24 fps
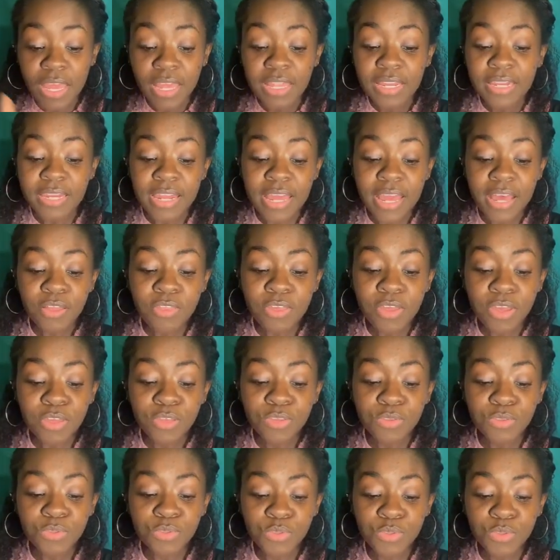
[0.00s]
Now that
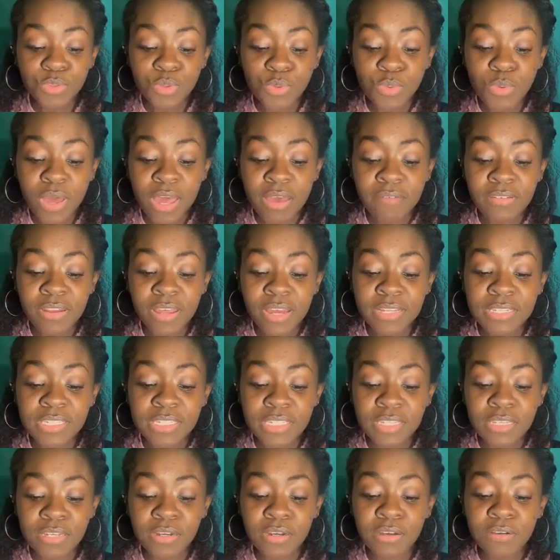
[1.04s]
you have an
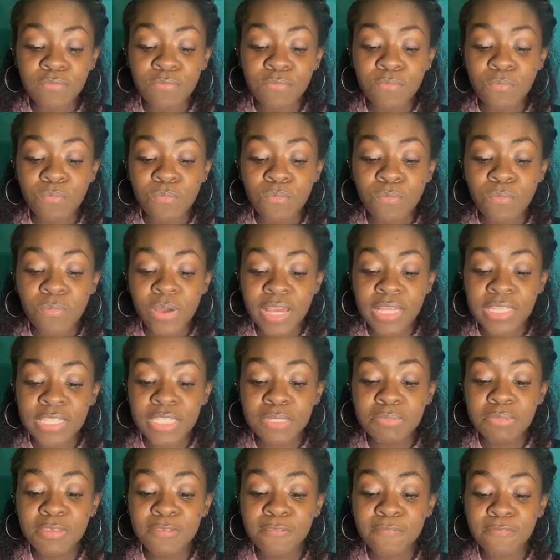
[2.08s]
idea of ways to
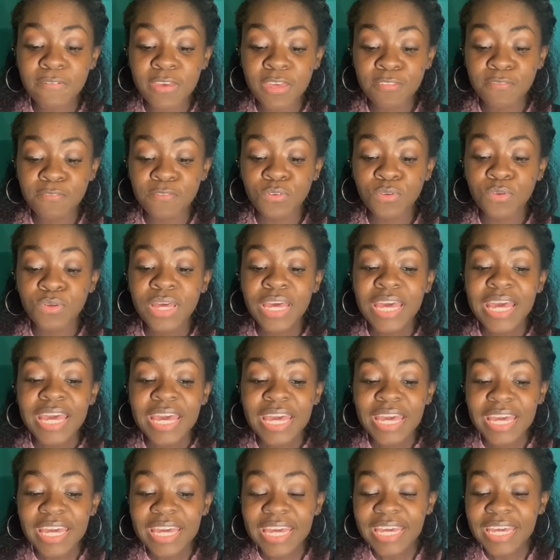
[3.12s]
be faithful,
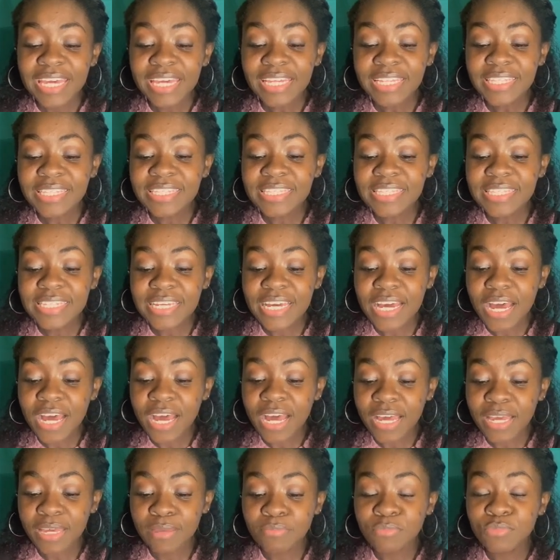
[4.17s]
it's
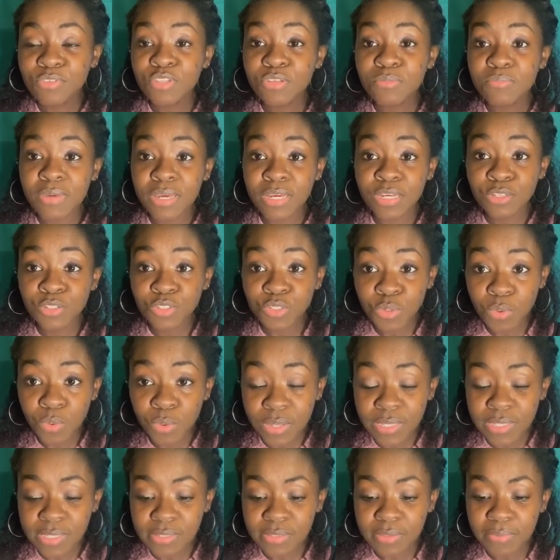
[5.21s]
time to make a
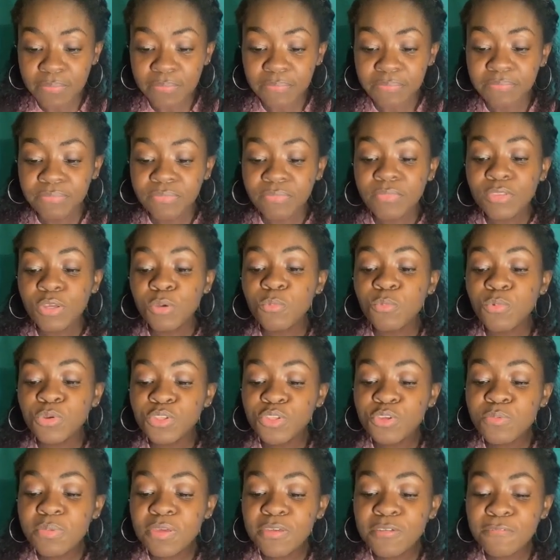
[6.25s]
choice. Will
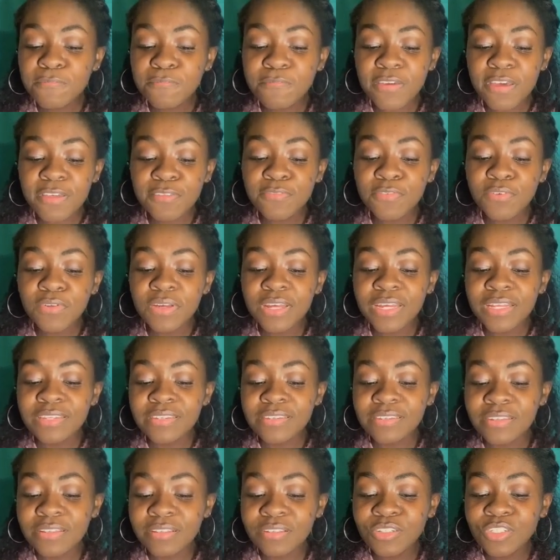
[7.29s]
you be faithful and
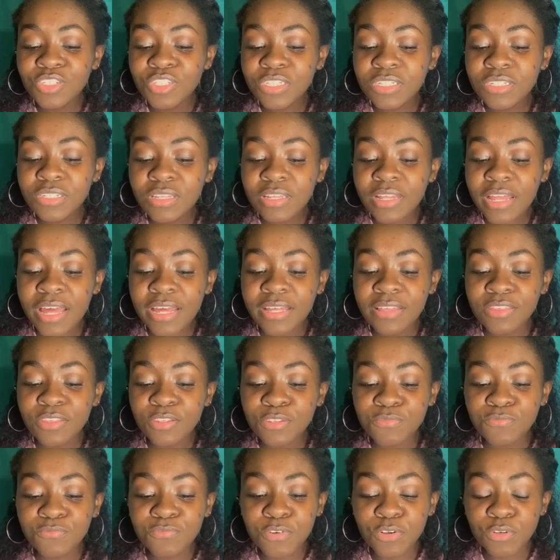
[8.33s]
diligent like the
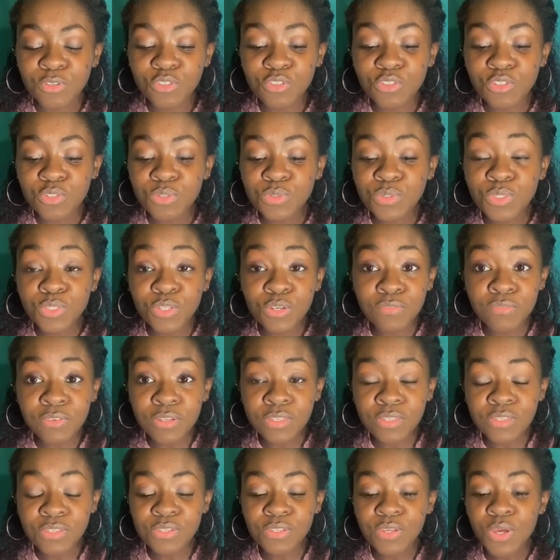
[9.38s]
first two
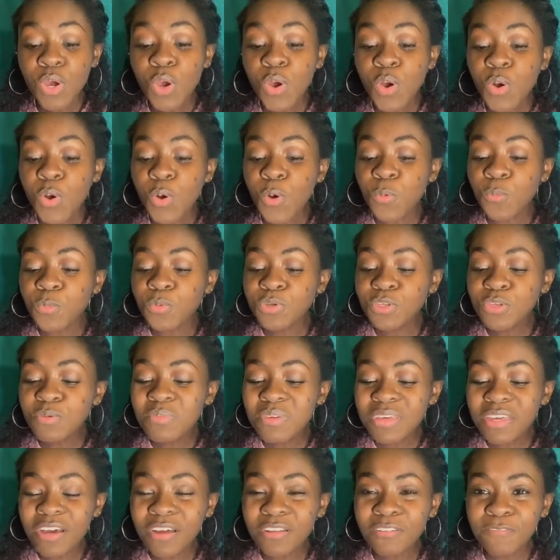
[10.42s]
servants, or will you
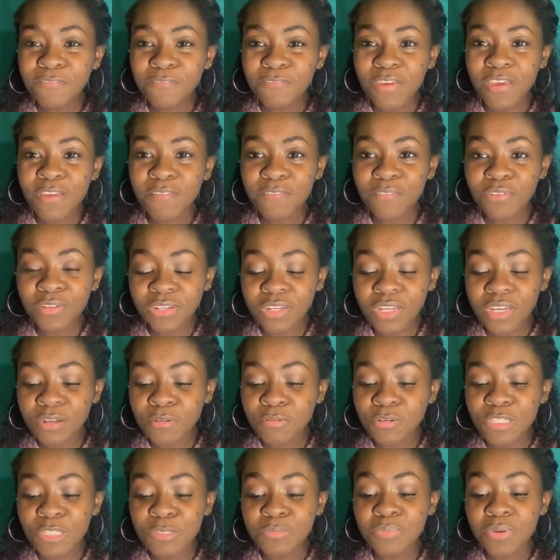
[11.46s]
be unfaithful and
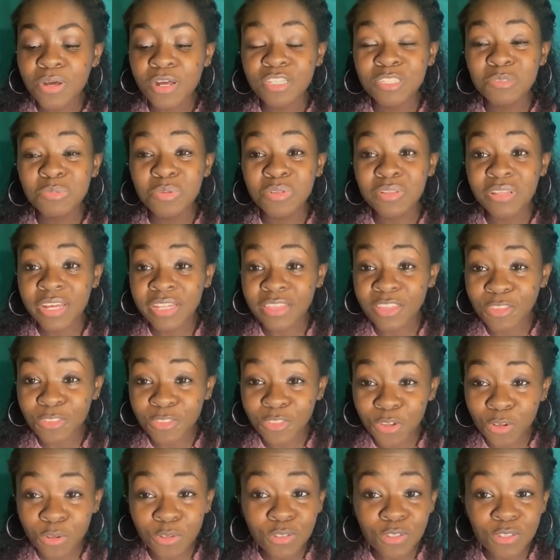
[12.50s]
irresponsible like the
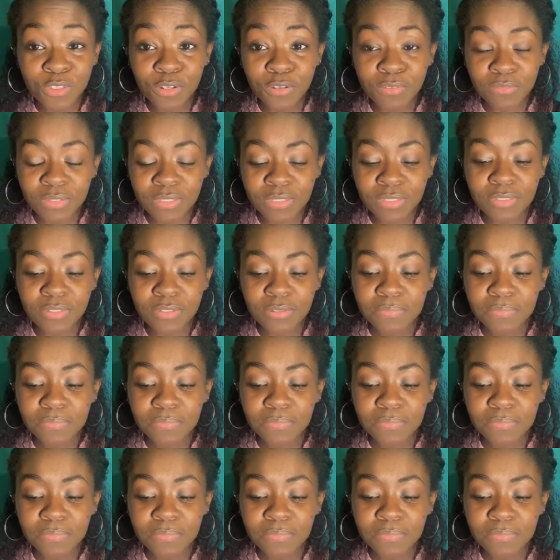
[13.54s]
third servant?